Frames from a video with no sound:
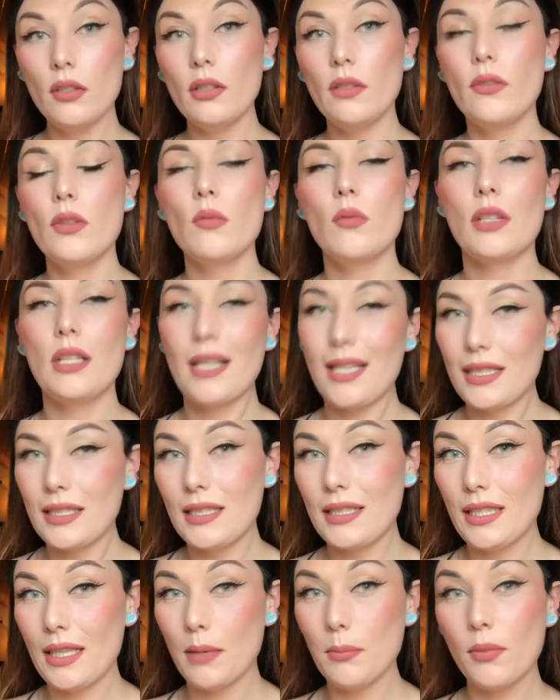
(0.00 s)
If you want to
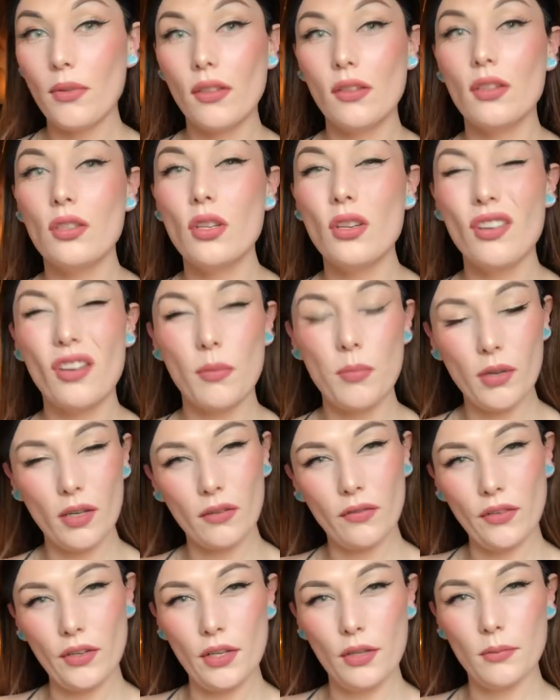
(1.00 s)
add depth to your
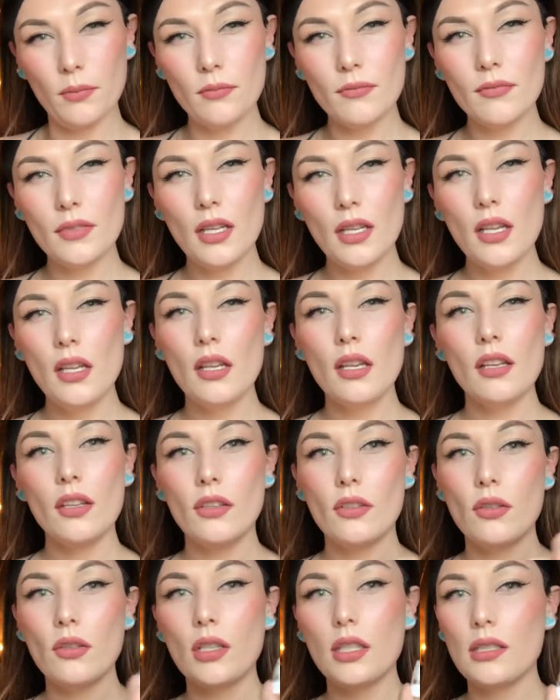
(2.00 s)
perfume,
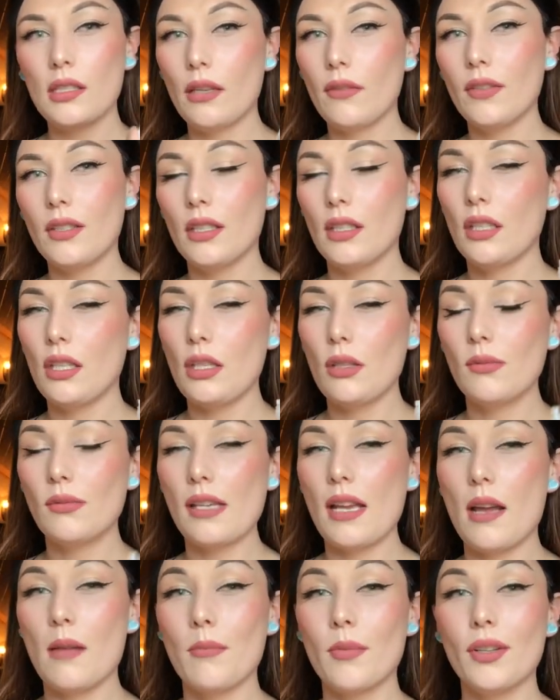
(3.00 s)
you can definitely use
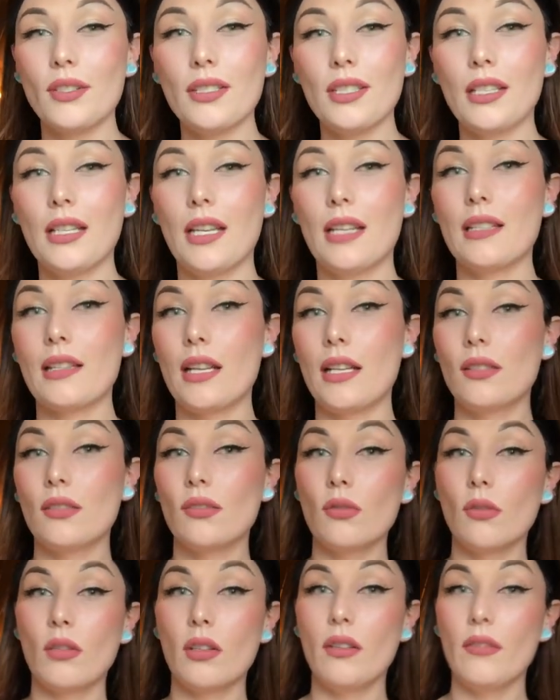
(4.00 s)
amber to get that
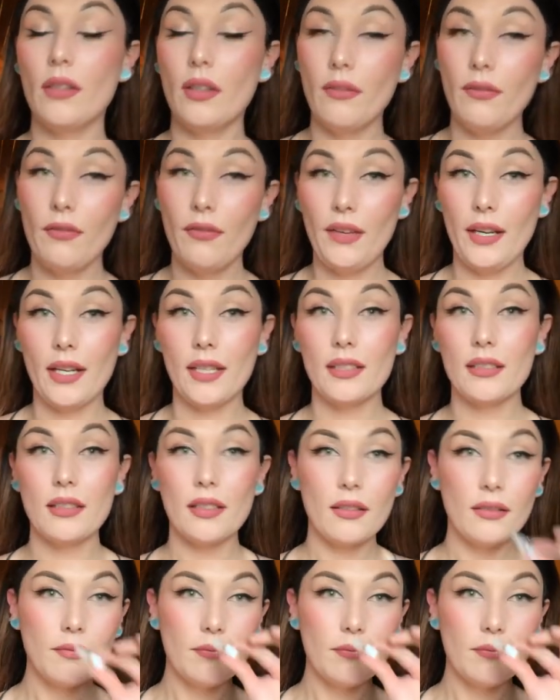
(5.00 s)
sort of effect.